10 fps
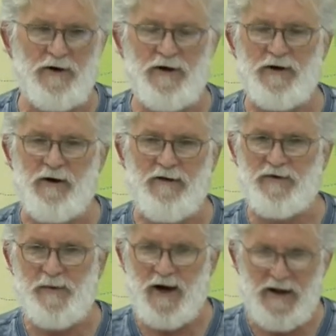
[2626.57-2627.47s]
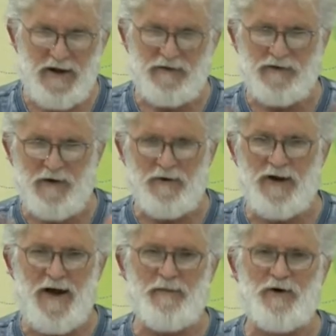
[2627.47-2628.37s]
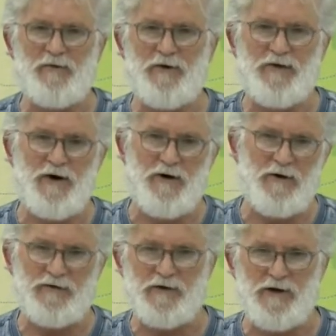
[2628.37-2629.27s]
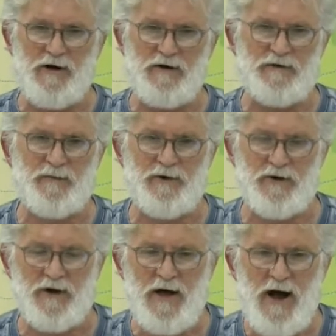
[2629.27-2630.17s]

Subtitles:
You know, everybody gets so enamored with, oh, it's a lost book.